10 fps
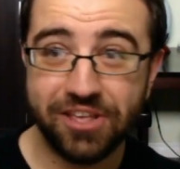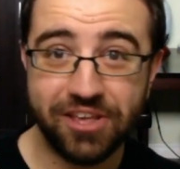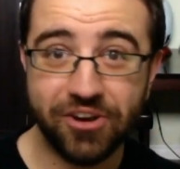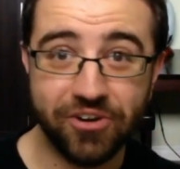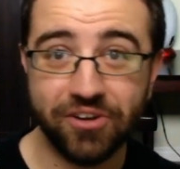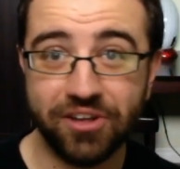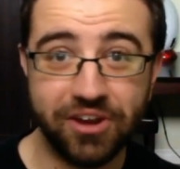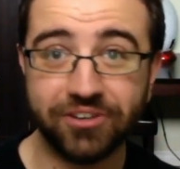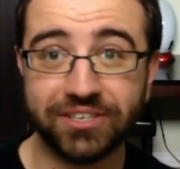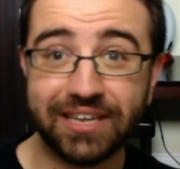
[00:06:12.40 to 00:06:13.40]

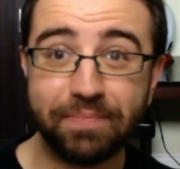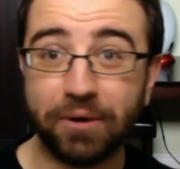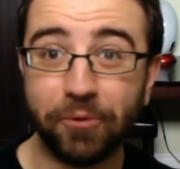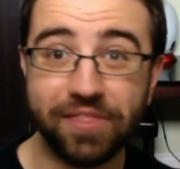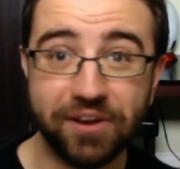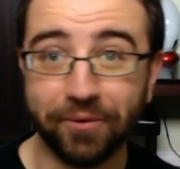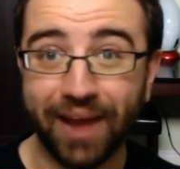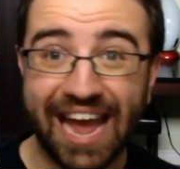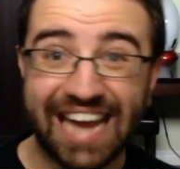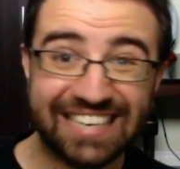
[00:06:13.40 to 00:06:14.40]
You're sleeping with
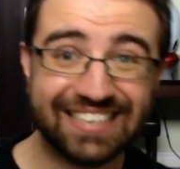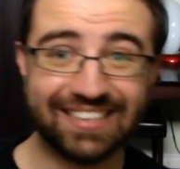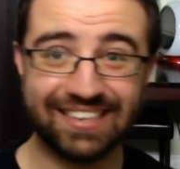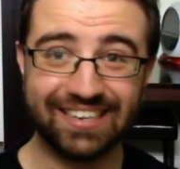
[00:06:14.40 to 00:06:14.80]
your aunt.